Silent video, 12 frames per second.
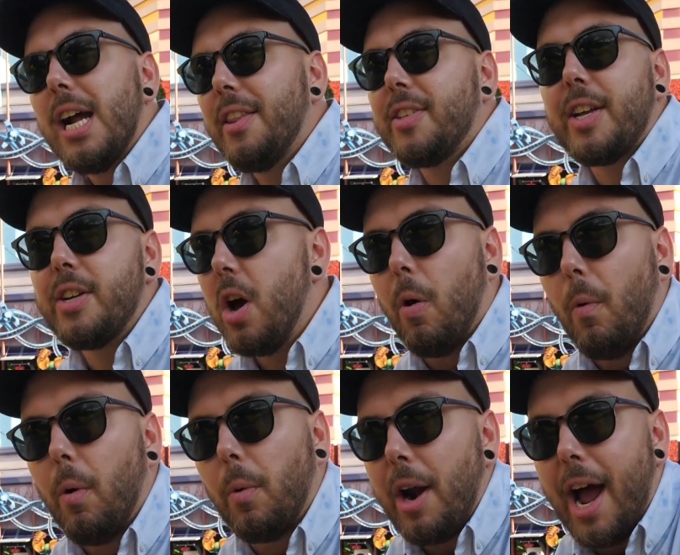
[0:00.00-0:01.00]
They said, no,
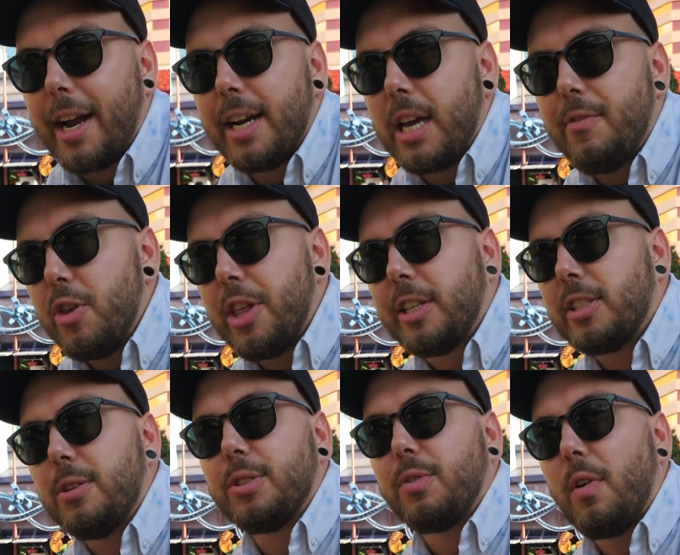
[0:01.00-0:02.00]
well, we're not going to give you the
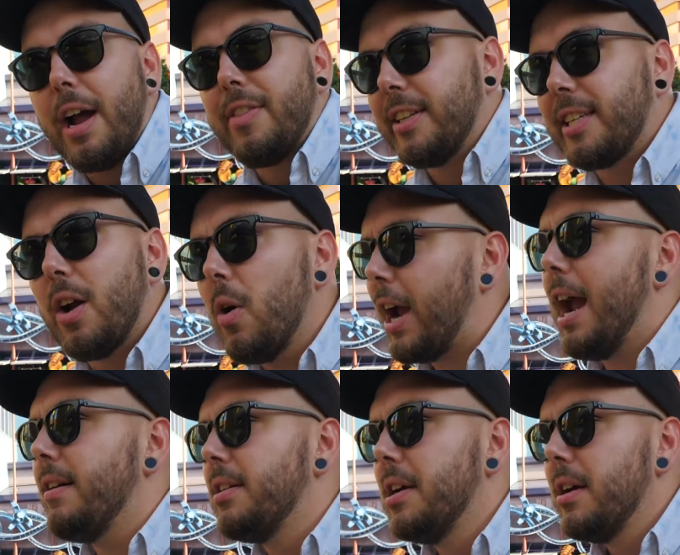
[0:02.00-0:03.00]
exclusive right. And they said,
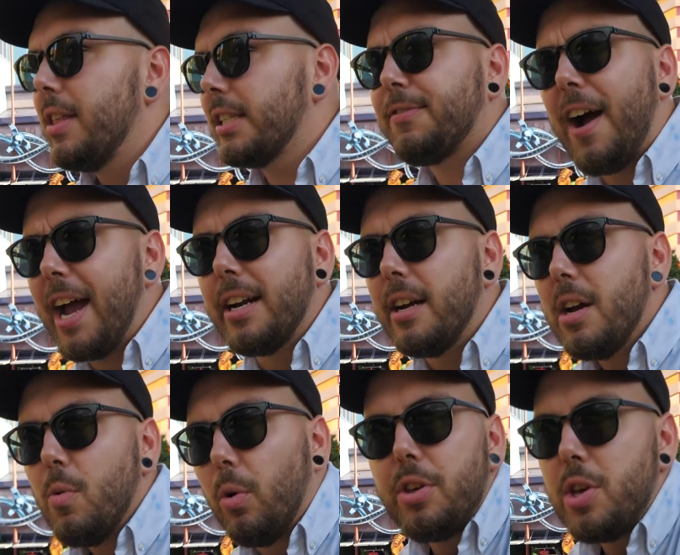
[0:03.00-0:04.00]
okay, that's fine.
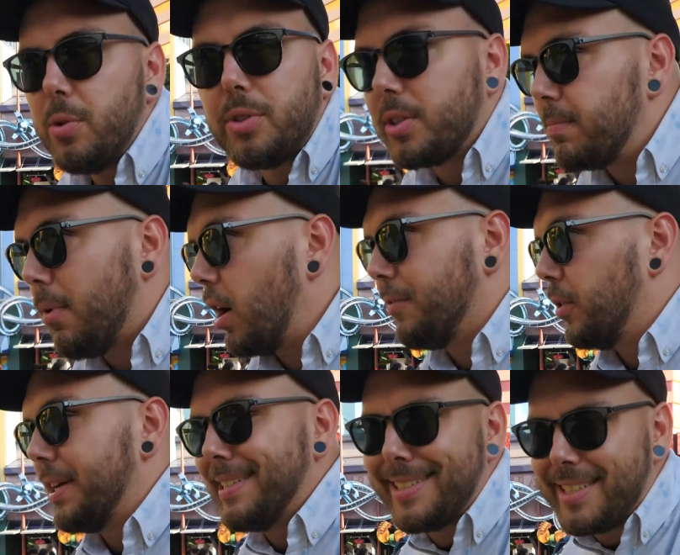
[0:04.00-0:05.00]
We'll use
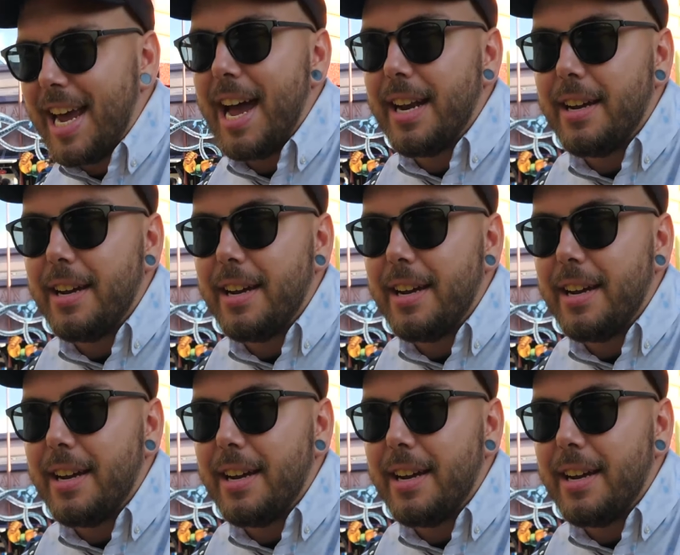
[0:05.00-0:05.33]
Marvel instead.